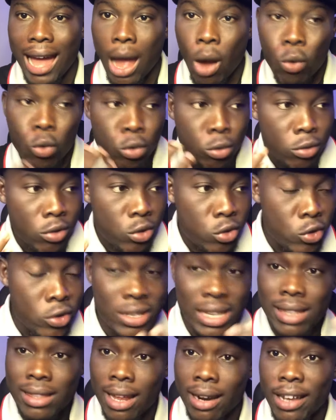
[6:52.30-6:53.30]
I will
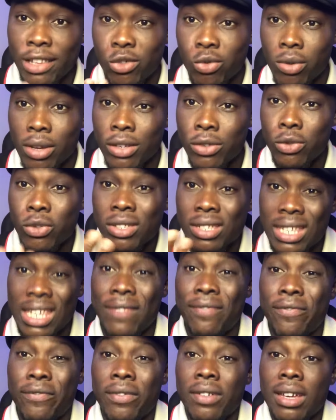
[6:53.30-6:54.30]
use indirect ways to
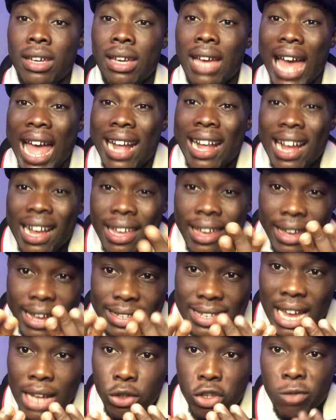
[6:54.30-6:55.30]
see if I can
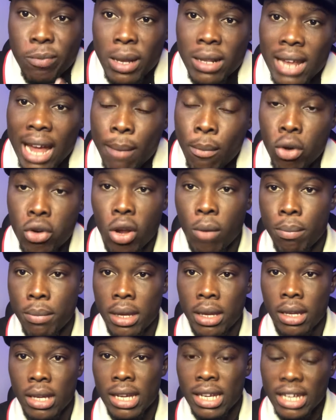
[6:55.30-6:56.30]
get her to spend her money on
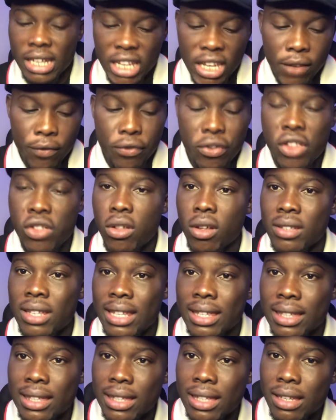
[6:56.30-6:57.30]
me. If she's
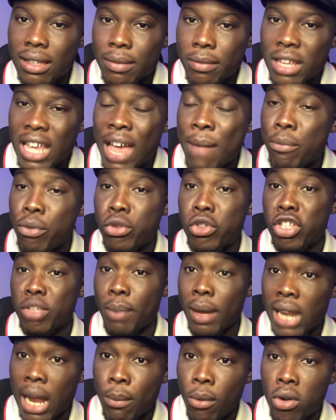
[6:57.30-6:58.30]
not able to
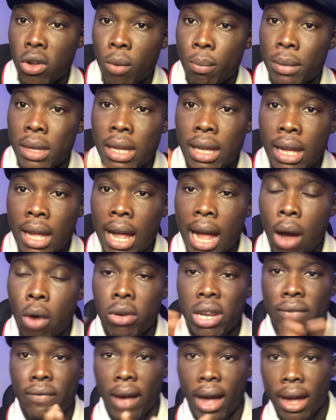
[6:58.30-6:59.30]
spend her money on me,
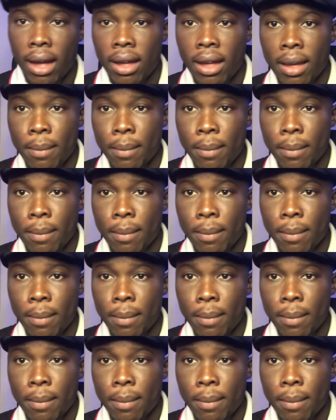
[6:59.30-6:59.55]
I'll leave her,